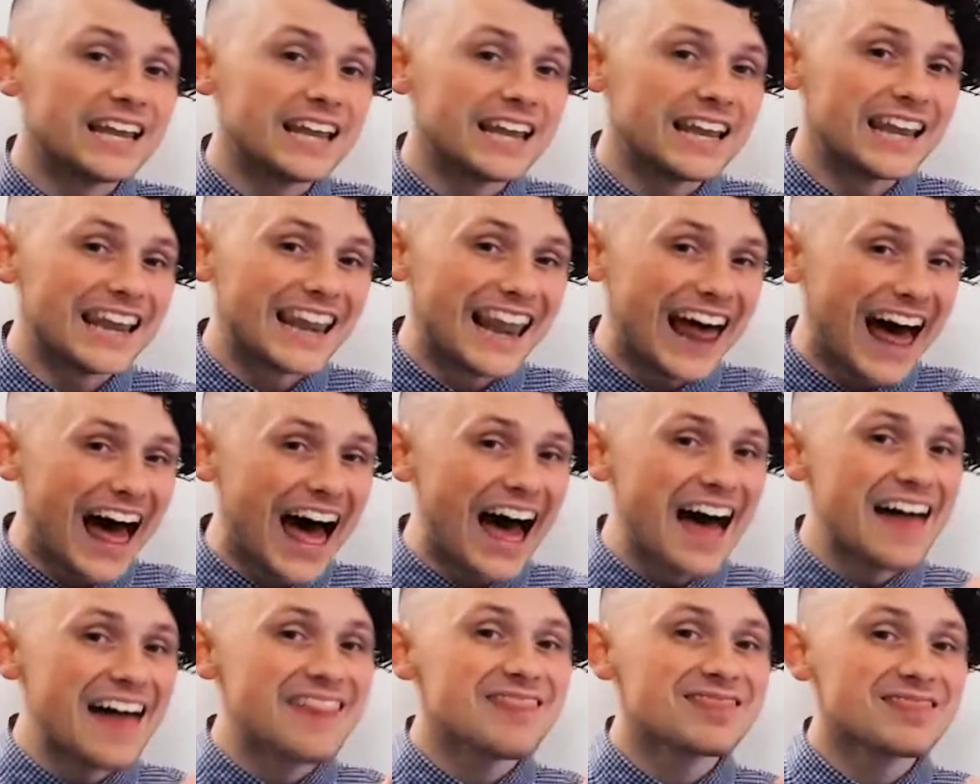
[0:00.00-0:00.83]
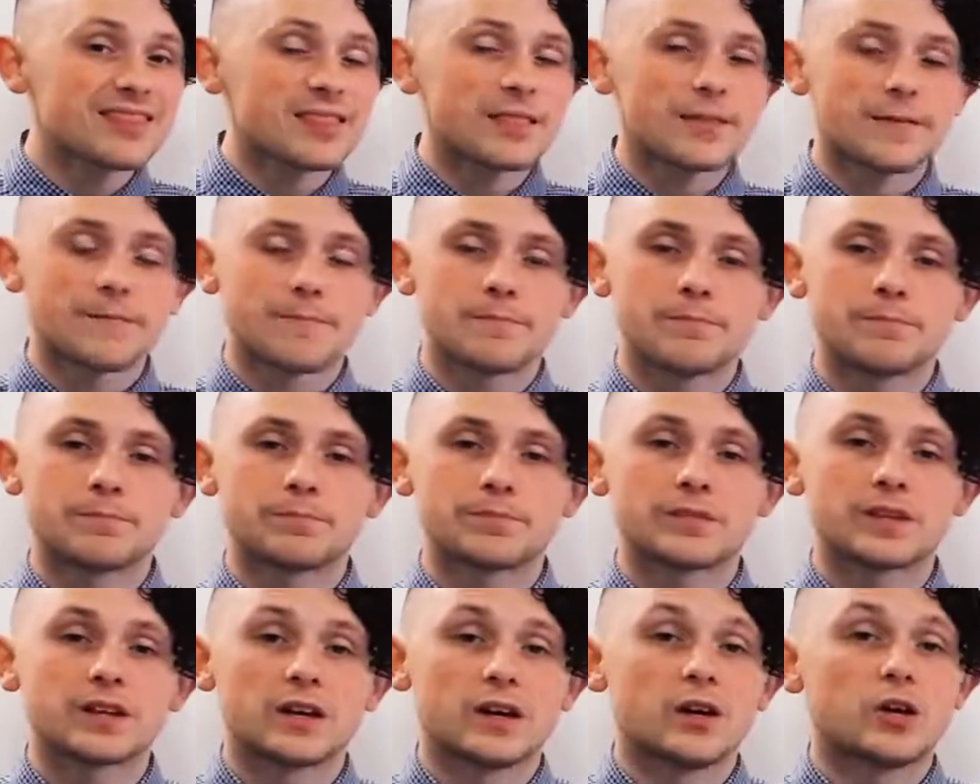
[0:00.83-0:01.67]
Lan.
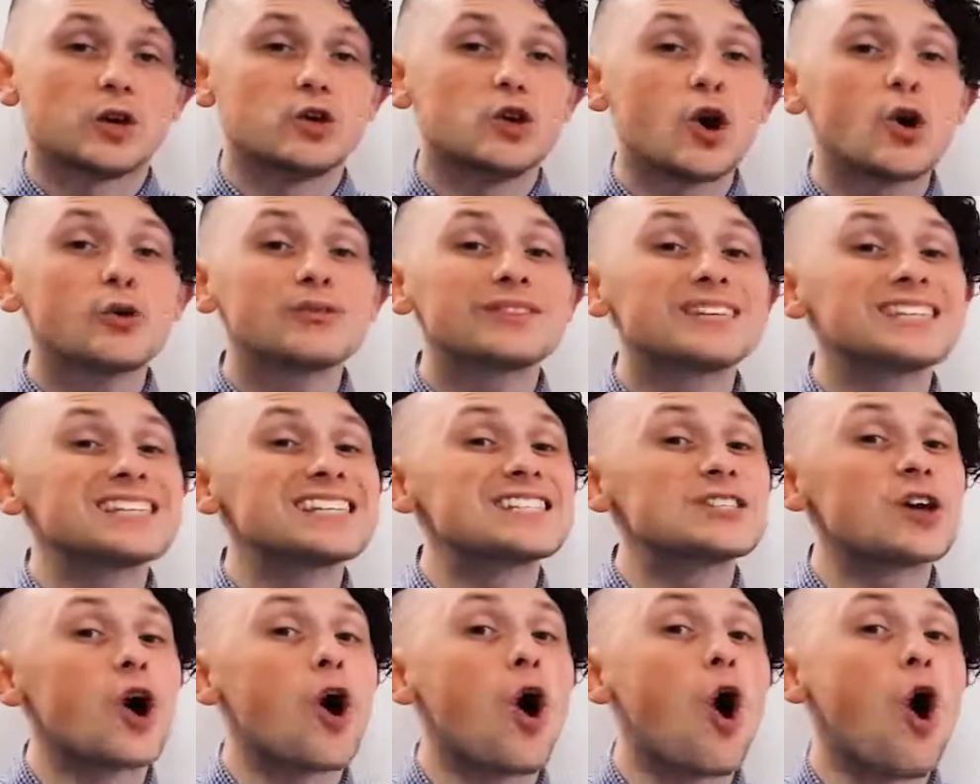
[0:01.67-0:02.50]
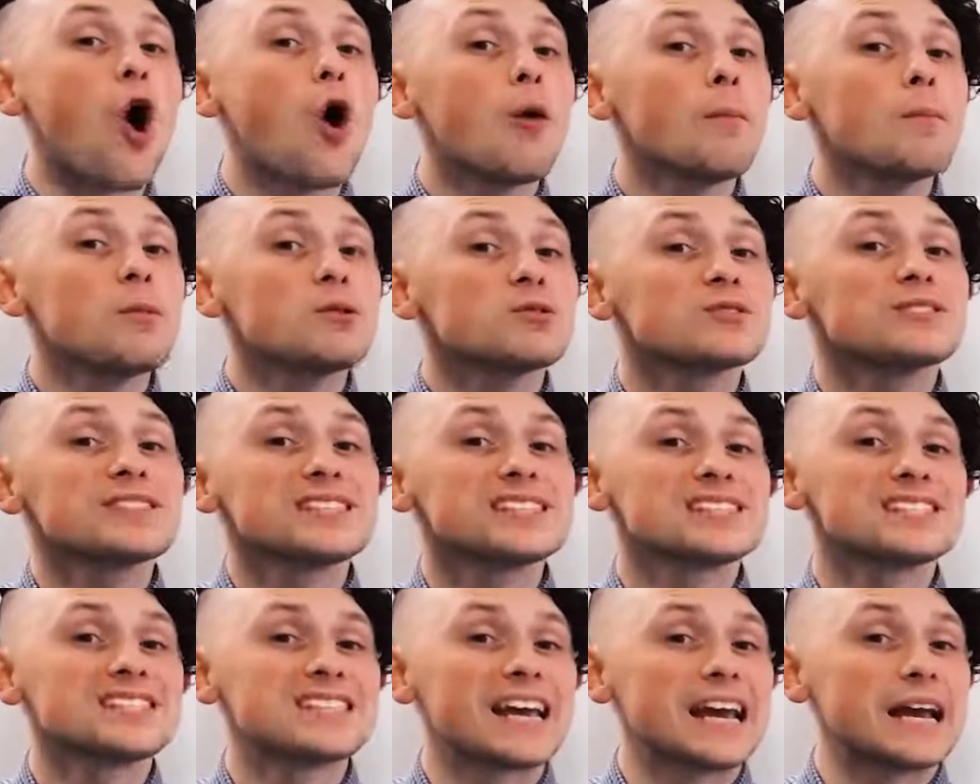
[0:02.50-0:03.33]
Note this is almost the
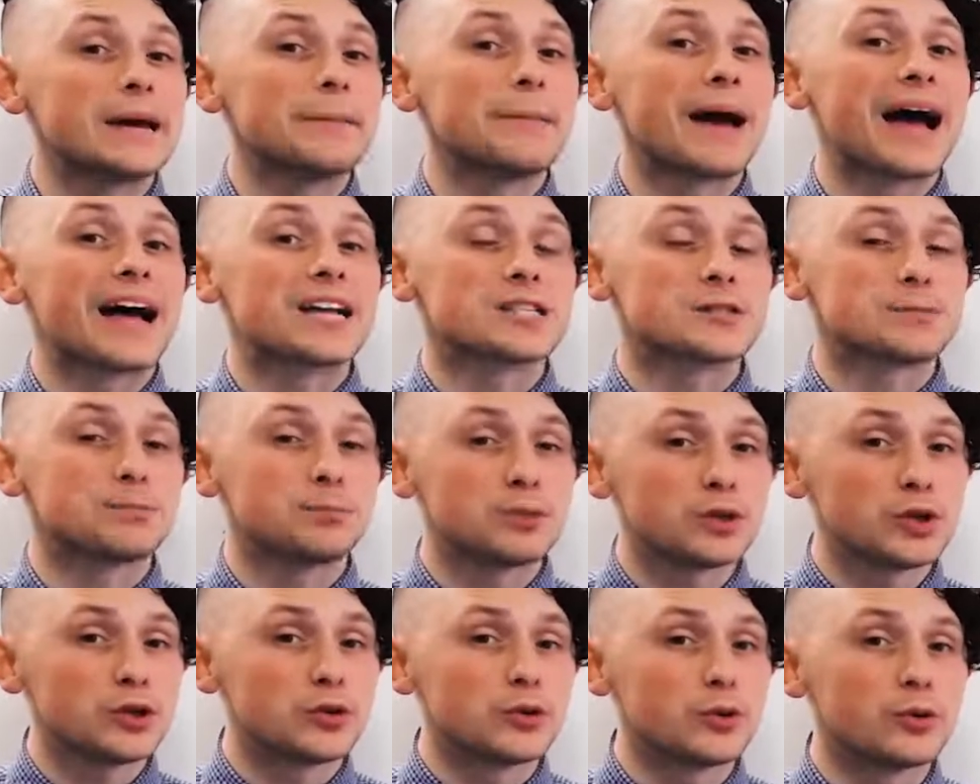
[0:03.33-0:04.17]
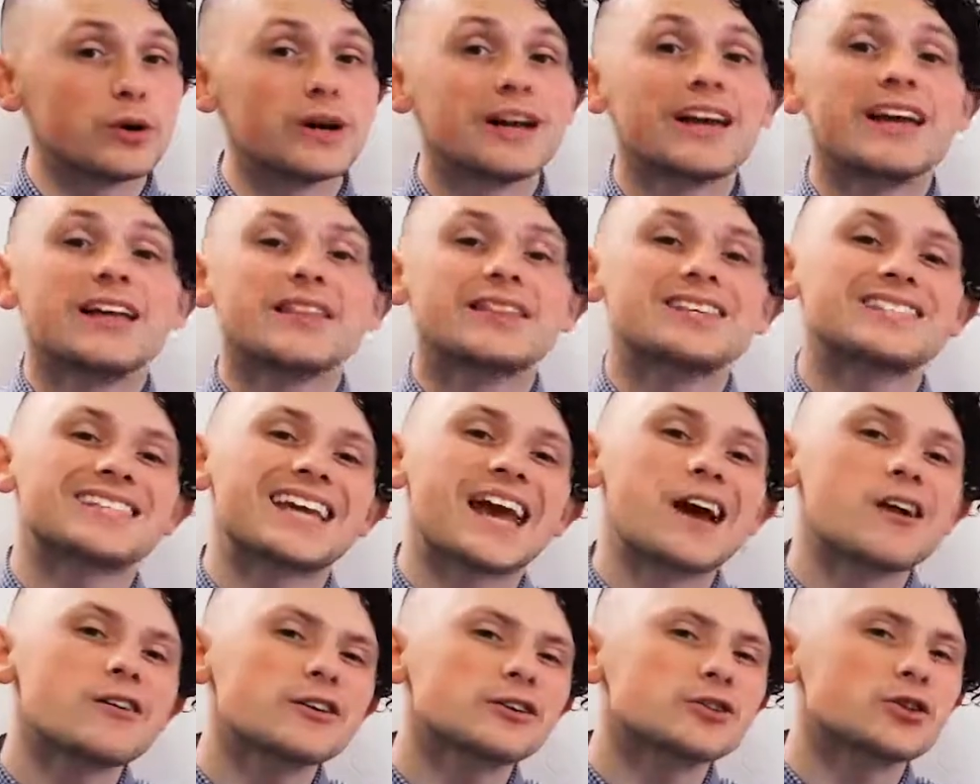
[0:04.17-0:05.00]
same as blue. This
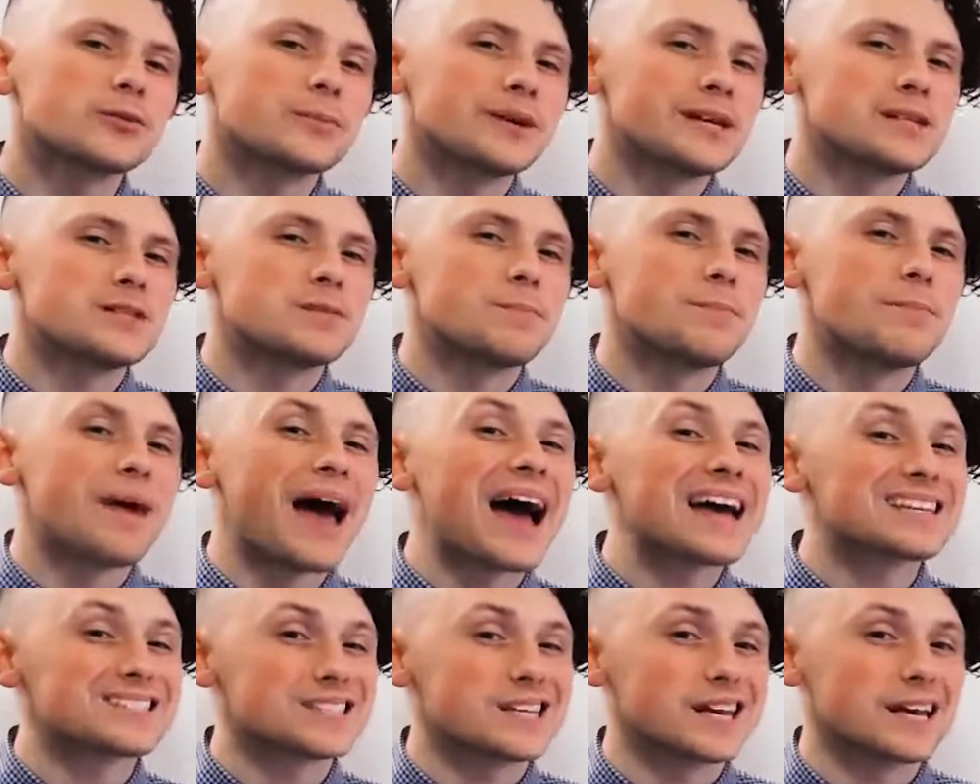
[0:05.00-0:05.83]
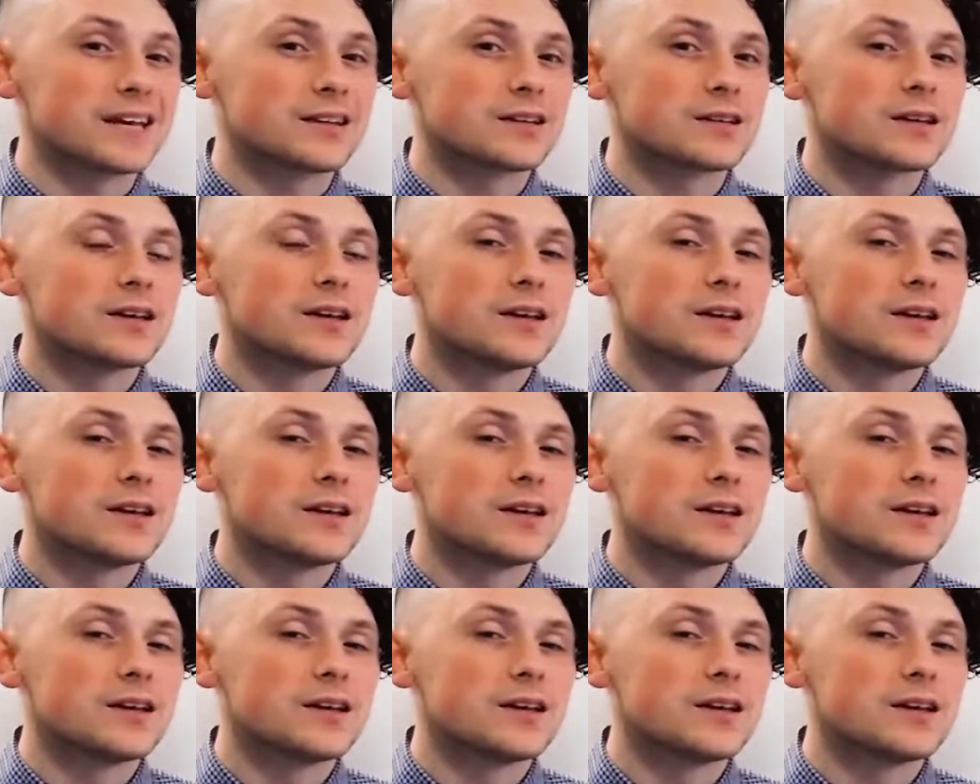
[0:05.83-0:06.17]
character means basket.